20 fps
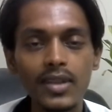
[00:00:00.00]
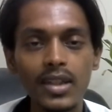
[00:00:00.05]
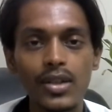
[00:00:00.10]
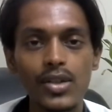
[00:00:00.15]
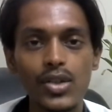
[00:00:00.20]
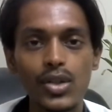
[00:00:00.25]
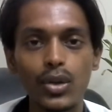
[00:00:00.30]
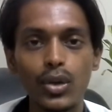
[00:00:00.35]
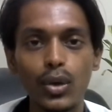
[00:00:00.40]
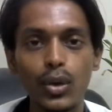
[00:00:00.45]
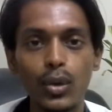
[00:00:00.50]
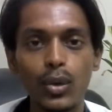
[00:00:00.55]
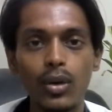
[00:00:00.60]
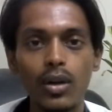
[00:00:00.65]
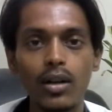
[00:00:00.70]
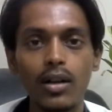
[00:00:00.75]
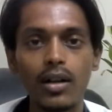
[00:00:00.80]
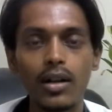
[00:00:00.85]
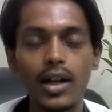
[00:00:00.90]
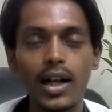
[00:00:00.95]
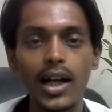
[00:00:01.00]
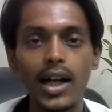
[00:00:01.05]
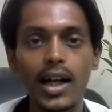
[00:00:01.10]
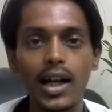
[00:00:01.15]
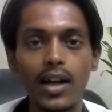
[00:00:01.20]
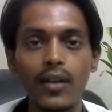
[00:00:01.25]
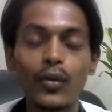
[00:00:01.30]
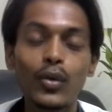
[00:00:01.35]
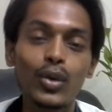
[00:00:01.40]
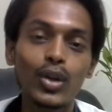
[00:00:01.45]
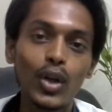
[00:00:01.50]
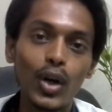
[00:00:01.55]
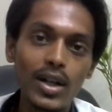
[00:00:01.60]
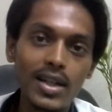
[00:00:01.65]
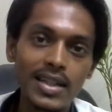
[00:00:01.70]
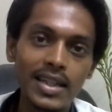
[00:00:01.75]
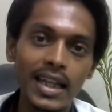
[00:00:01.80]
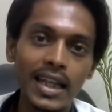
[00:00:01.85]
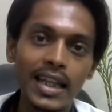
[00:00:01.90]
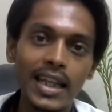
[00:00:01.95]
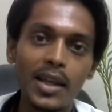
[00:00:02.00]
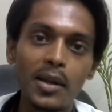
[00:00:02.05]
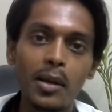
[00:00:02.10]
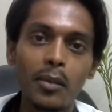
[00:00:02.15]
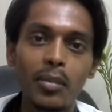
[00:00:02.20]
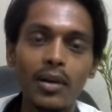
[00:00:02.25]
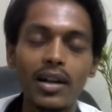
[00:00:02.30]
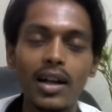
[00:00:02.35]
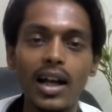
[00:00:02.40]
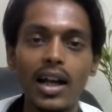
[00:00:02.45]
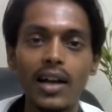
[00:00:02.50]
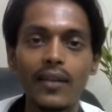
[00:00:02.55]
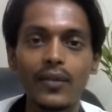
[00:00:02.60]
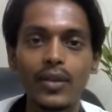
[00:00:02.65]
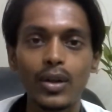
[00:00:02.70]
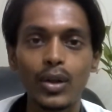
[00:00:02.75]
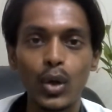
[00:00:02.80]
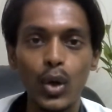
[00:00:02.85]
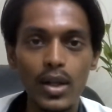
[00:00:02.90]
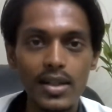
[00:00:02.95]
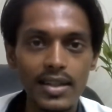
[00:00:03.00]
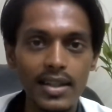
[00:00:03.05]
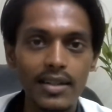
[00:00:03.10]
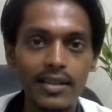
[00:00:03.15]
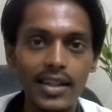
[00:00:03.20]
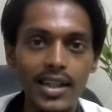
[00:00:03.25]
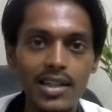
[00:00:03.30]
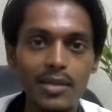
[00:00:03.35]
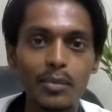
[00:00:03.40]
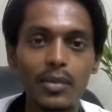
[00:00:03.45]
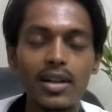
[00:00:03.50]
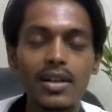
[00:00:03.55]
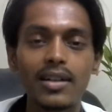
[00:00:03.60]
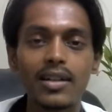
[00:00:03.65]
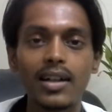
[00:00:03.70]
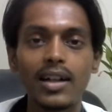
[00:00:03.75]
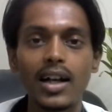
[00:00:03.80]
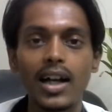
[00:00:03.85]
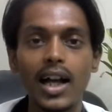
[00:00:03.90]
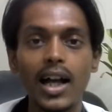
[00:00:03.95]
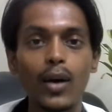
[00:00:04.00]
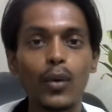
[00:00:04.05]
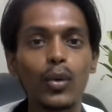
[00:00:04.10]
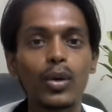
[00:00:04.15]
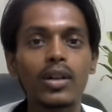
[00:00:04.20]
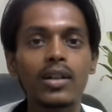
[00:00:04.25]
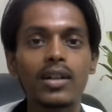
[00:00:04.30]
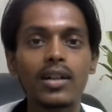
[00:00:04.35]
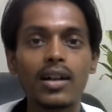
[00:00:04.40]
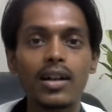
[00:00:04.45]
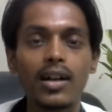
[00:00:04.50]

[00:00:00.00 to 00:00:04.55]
So I would not say that people have lost interest, but I would